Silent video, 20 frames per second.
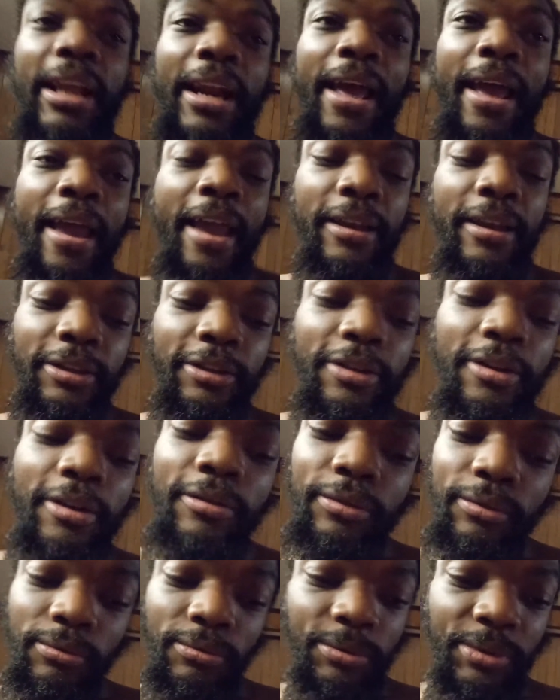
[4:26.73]
I had to go
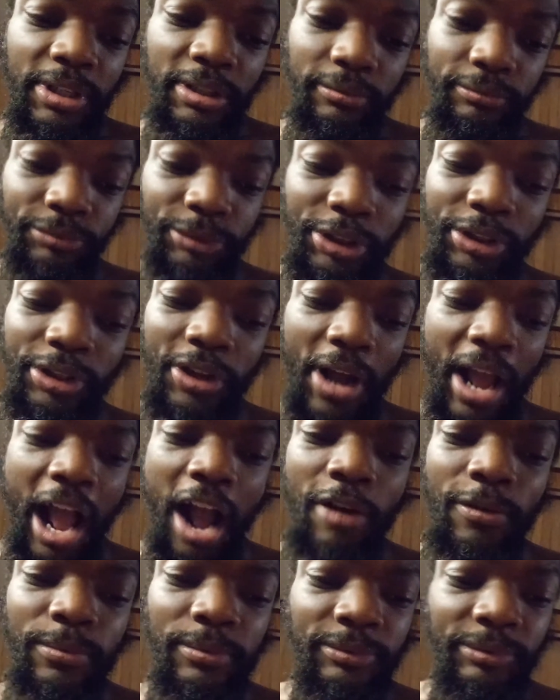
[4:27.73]
through, and
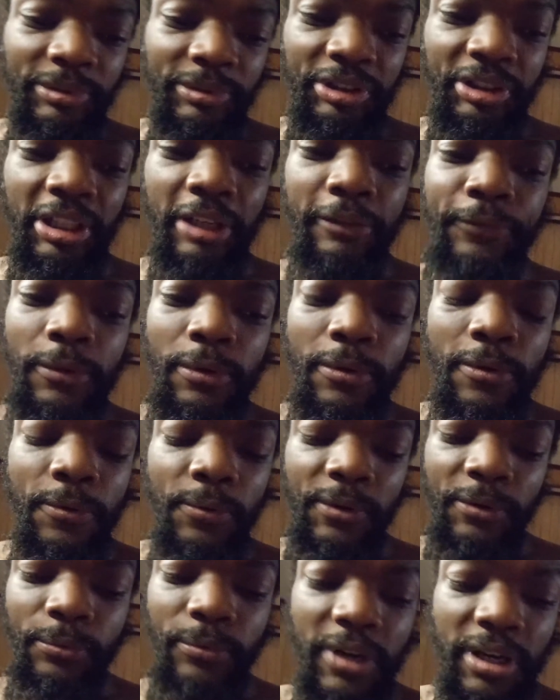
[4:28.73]
how difficult
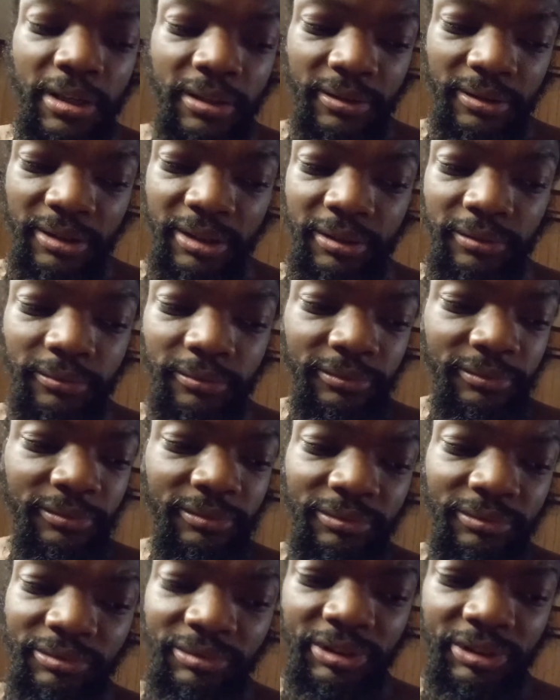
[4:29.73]
it was, and
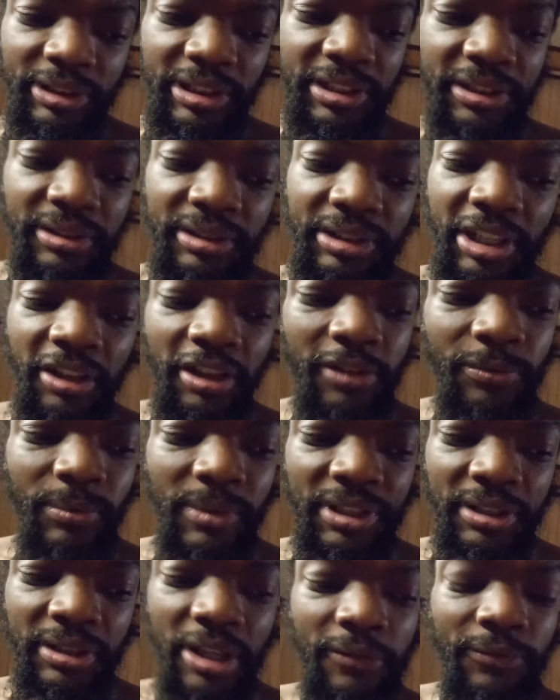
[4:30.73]
just dealing with
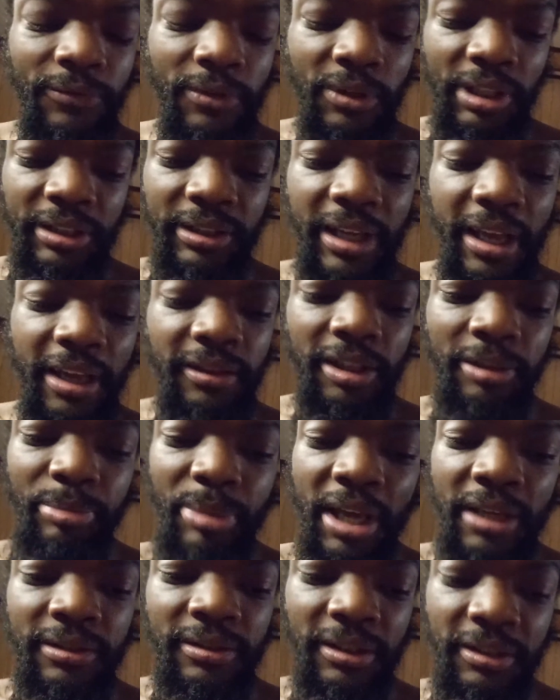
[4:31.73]
stuff on a daily
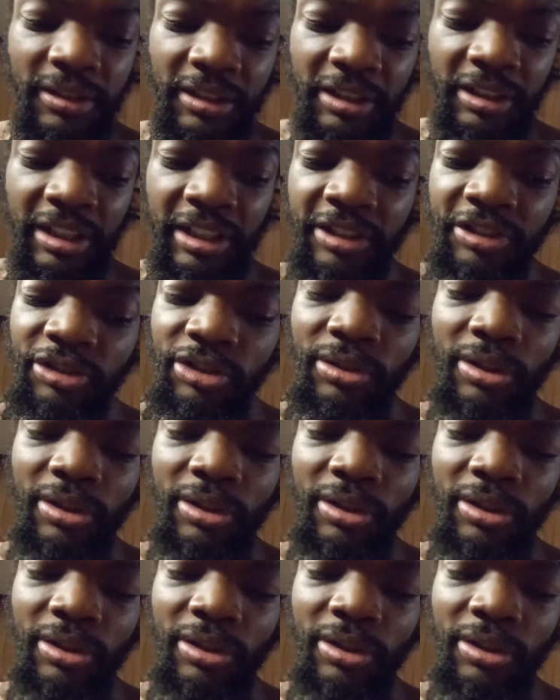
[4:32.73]
basis. And then